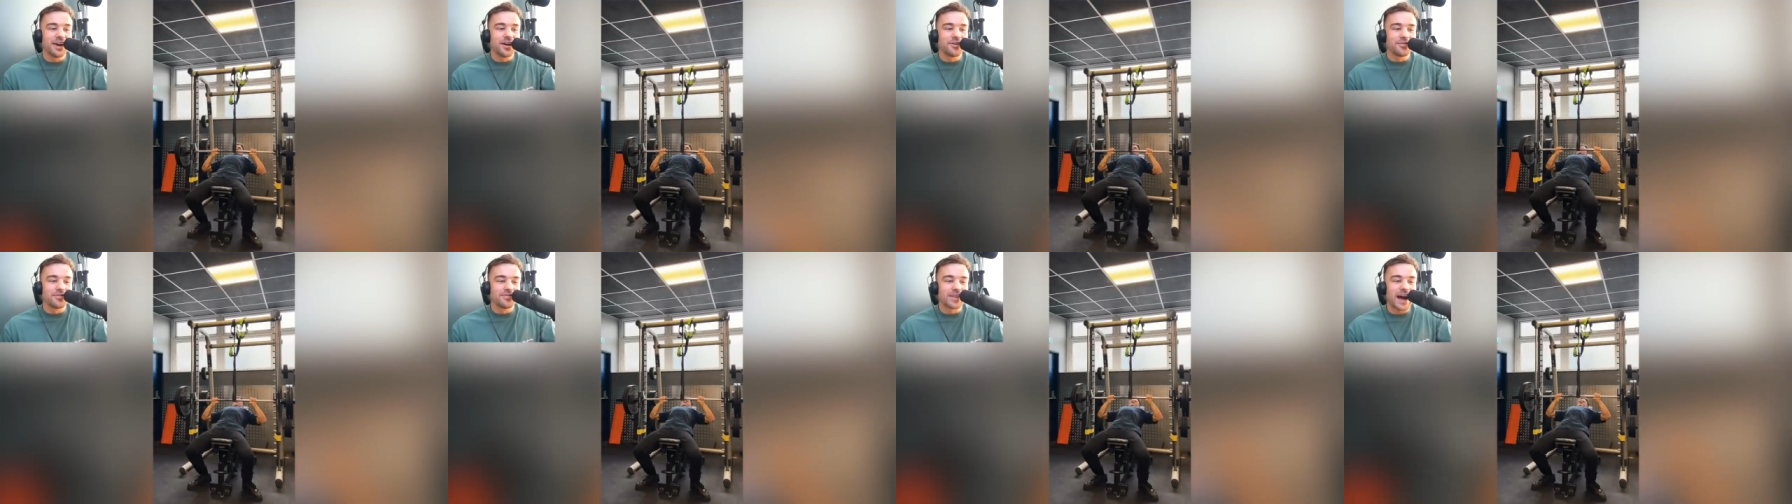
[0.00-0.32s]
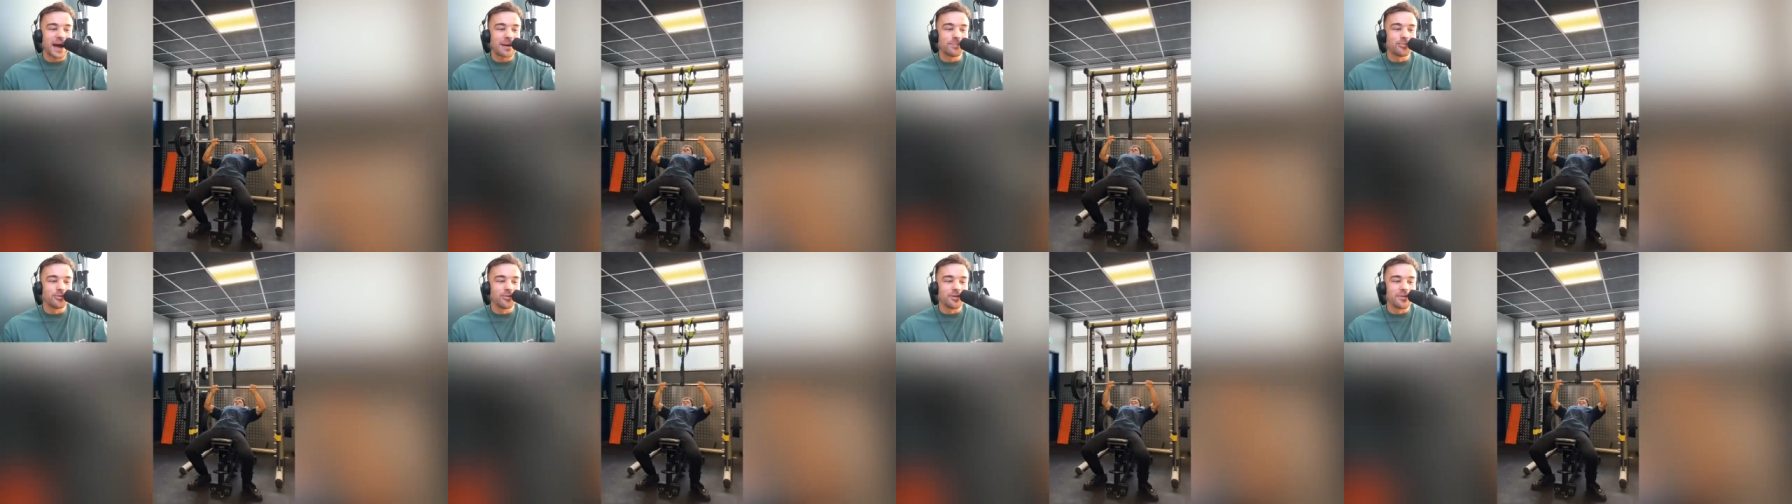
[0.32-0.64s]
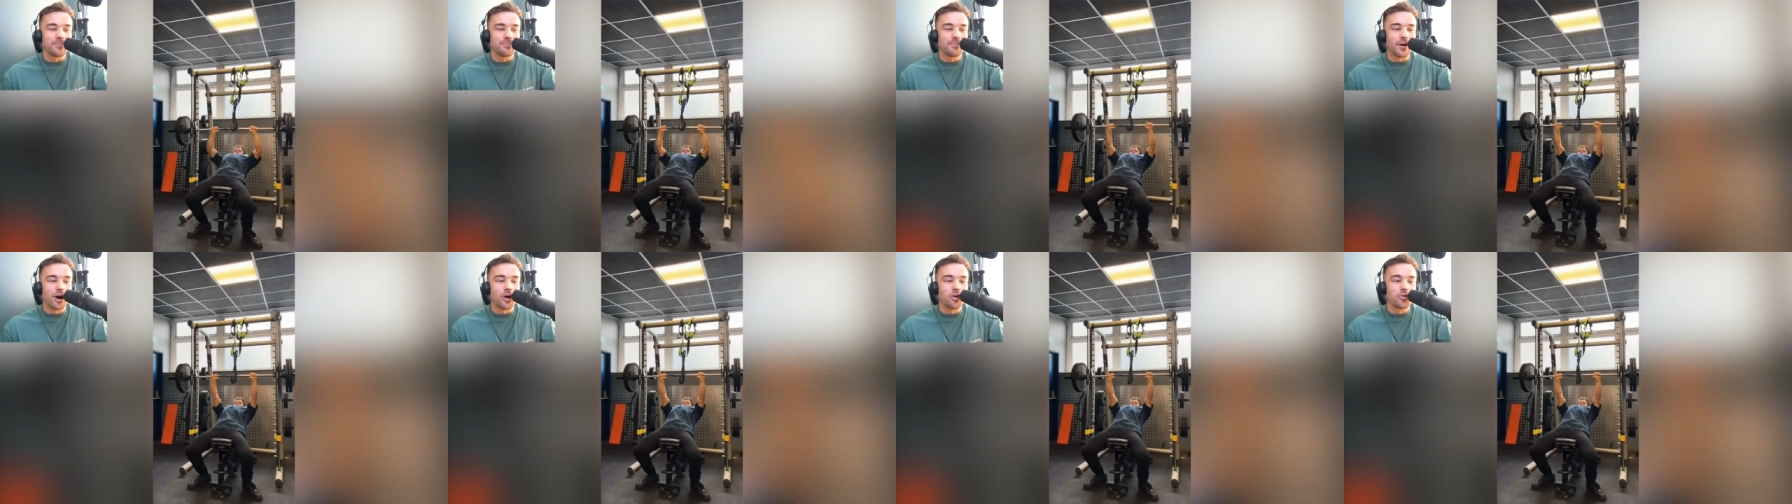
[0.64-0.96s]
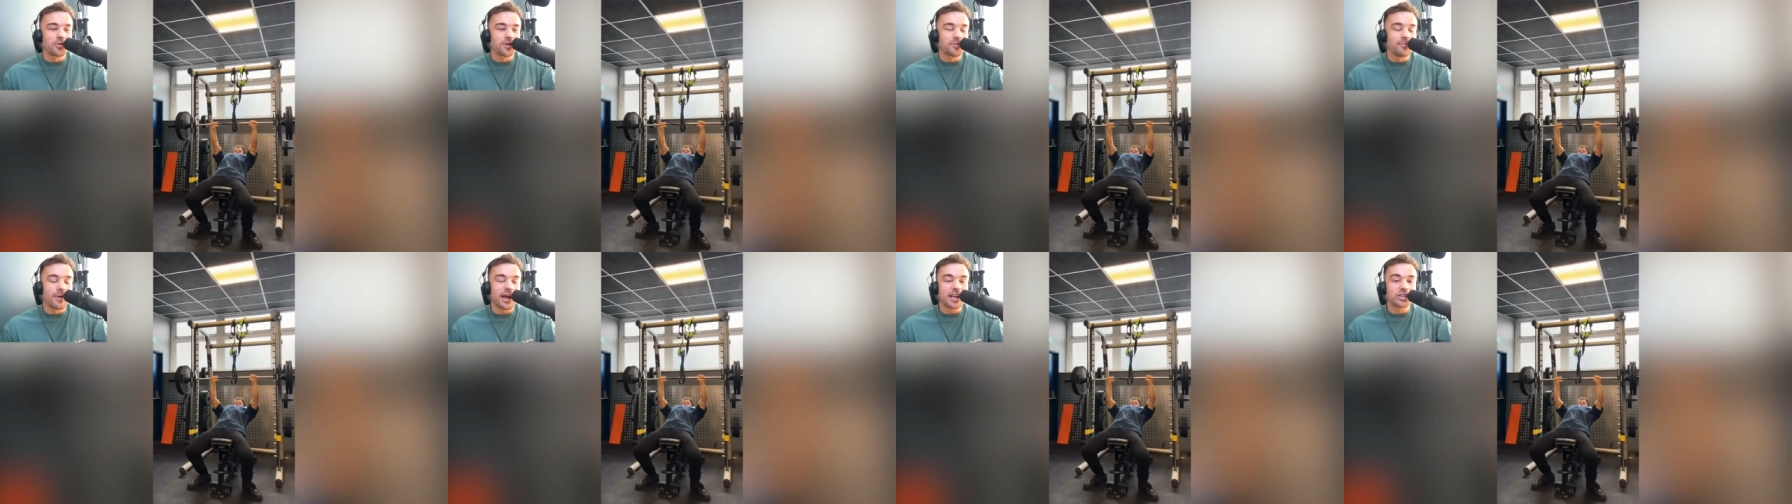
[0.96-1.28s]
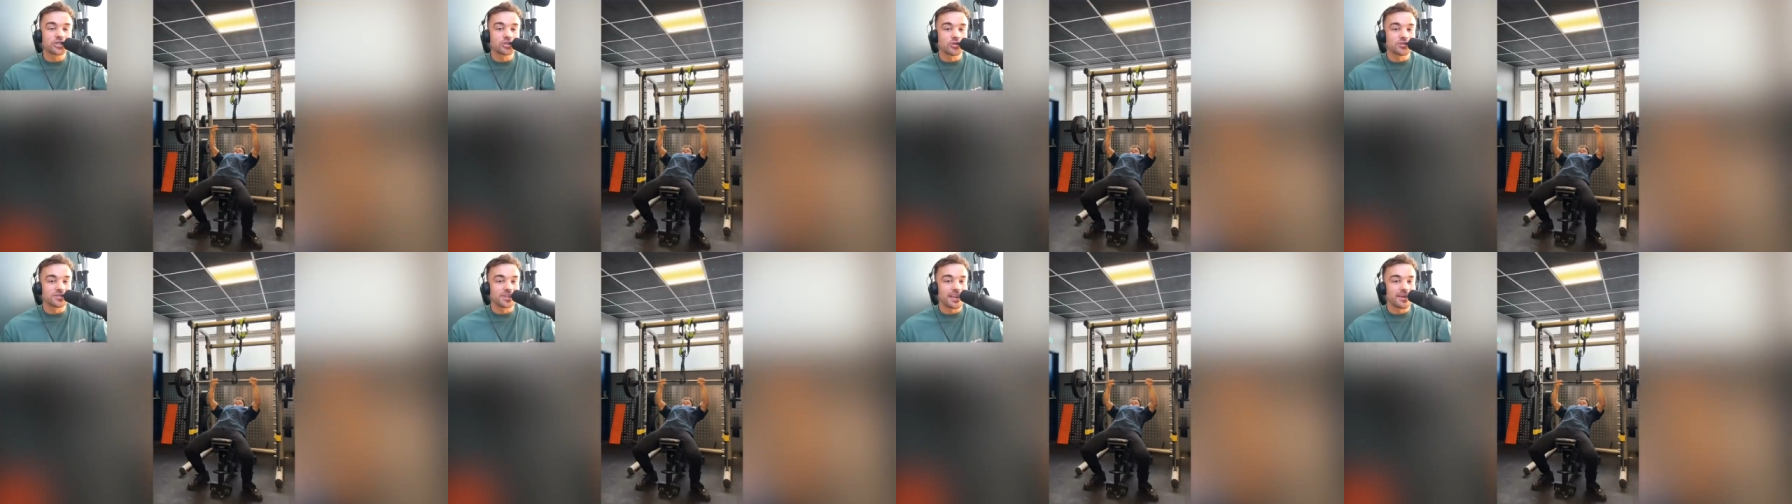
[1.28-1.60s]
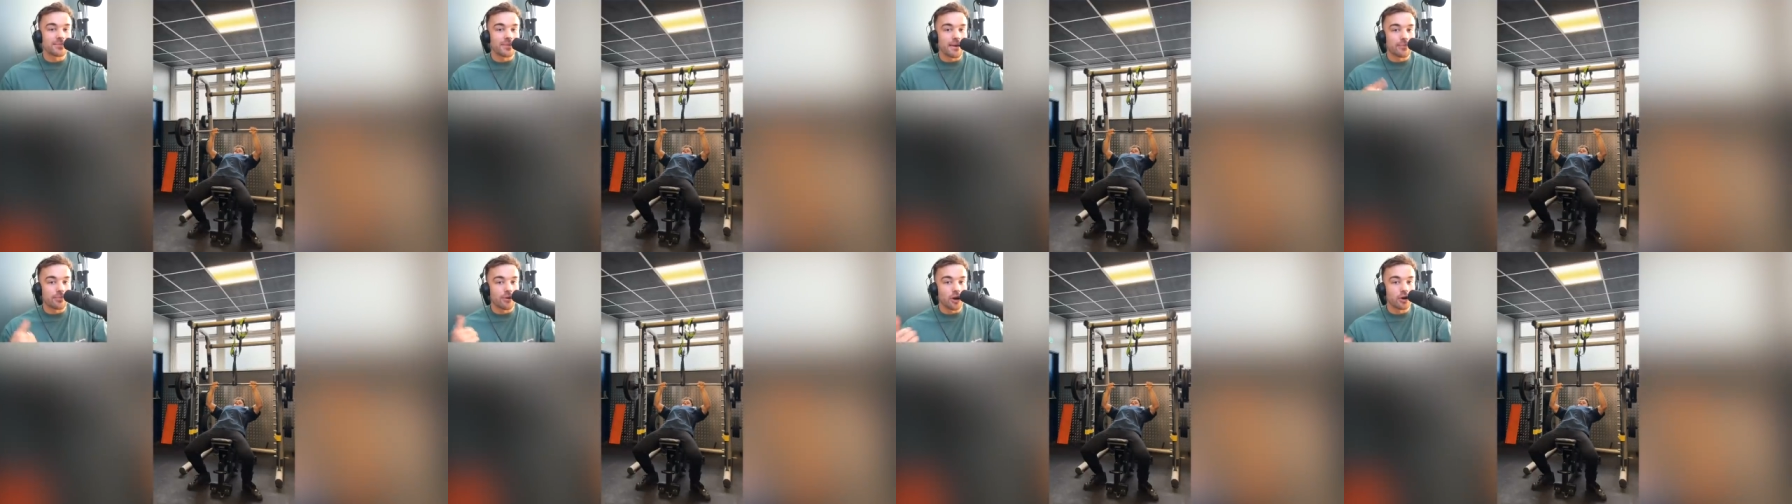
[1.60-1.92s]
fat boy bulk, made sure I was
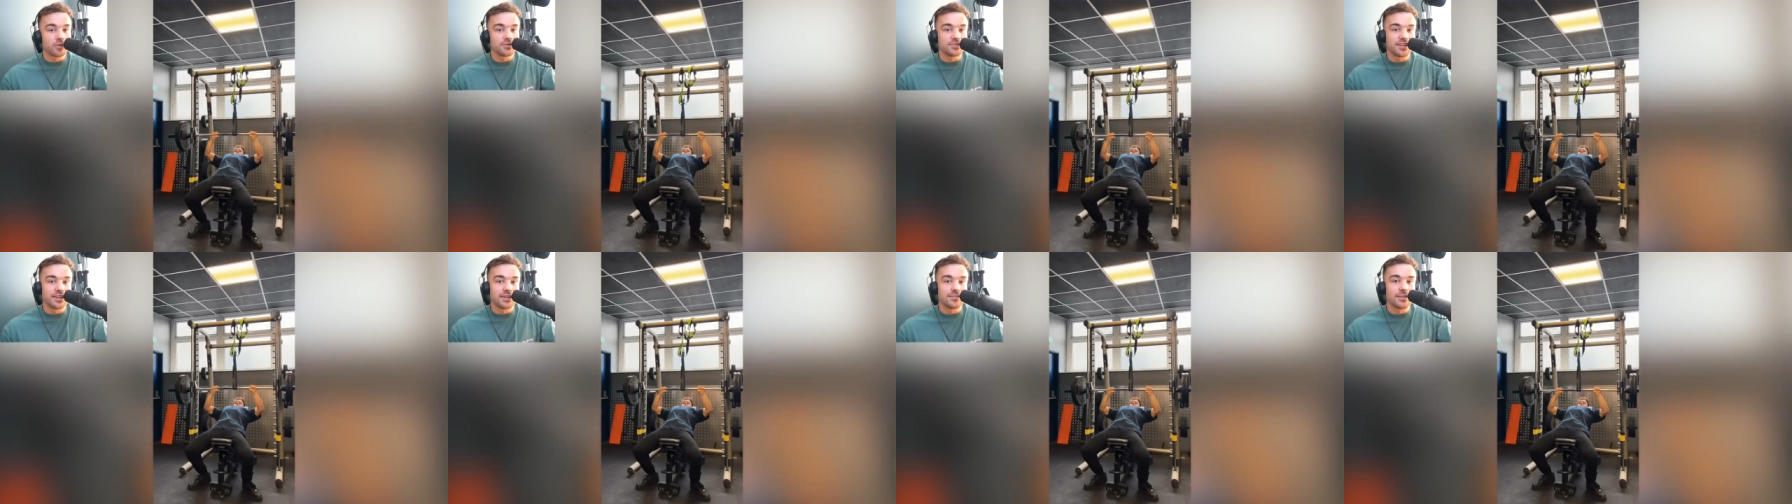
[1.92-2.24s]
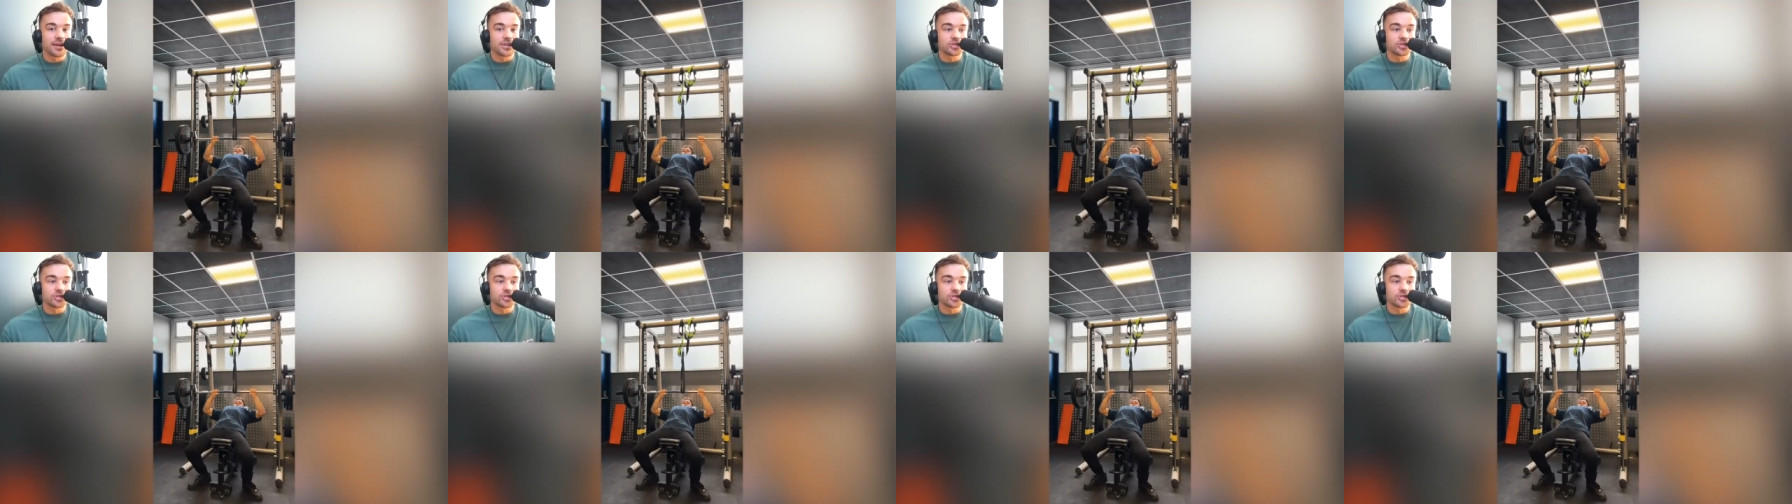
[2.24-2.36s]
hitting my protein,